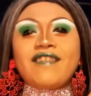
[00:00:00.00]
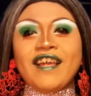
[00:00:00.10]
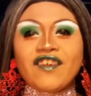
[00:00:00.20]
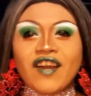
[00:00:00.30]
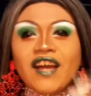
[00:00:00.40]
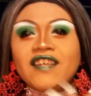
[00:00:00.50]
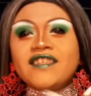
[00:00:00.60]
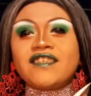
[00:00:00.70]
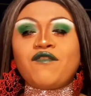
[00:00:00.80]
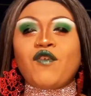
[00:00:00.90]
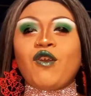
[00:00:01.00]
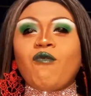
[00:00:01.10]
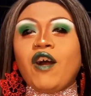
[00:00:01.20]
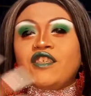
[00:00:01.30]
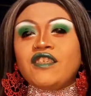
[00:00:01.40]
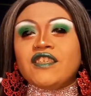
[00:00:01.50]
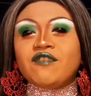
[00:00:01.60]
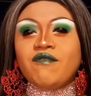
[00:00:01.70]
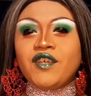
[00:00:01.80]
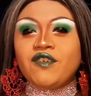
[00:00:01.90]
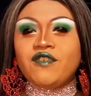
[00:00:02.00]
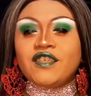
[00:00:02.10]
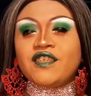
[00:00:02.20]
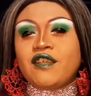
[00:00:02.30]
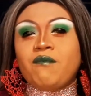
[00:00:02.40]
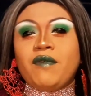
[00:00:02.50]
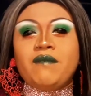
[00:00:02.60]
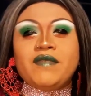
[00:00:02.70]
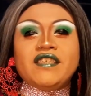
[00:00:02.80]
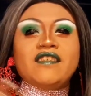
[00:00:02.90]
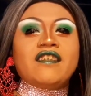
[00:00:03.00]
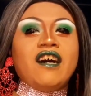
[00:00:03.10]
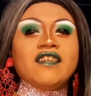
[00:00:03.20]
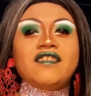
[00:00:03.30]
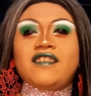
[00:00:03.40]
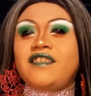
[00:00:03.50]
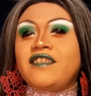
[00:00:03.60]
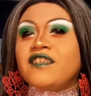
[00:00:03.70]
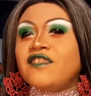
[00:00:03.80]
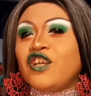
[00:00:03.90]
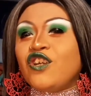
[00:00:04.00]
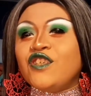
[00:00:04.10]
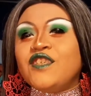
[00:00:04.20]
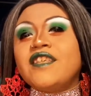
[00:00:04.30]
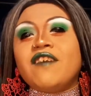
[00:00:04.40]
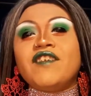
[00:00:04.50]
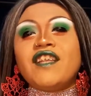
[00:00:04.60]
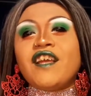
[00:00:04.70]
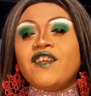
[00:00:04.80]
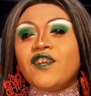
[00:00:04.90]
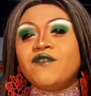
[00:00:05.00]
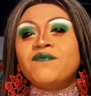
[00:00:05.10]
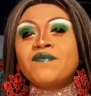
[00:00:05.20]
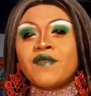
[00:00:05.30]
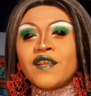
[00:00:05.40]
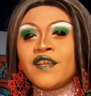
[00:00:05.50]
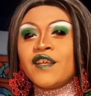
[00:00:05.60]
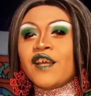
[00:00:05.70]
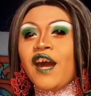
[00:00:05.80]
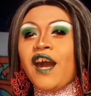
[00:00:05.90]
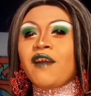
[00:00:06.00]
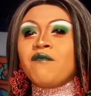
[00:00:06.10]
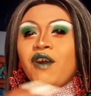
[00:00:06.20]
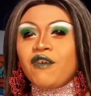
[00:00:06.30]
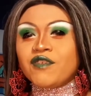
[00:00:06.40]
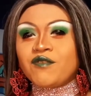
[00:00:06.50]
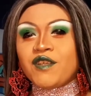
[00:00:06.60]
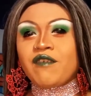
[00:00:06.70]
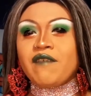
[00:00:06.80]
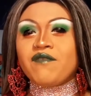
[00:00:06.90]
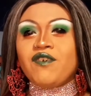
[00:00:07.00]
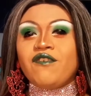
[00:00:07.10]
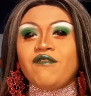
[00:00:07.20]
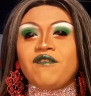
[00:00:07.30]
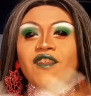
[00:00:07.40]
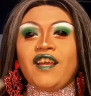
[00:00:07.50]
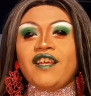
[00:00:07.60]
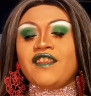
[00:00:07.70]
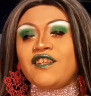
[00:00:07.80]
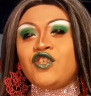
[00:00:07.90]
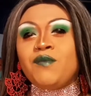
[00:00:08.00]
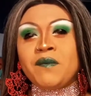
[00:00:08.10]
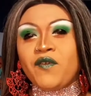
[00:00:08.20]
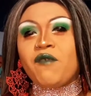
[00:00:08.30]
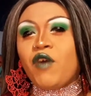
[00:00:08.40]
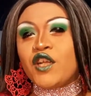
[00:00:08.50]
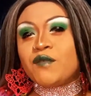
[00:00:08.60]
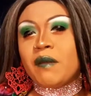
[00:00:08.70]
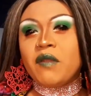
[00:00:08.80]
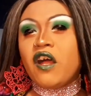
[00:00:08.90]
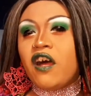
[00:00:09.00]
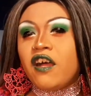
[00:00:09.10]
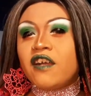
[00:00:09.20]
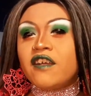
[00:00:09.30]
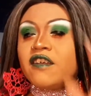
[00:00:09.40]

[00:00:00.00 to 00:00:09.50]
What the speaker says: thank you guys for watching this review, this sum up, this thoughts, concerns, everything, you know. I'm always really grateful for like the 2 people that watch my blog.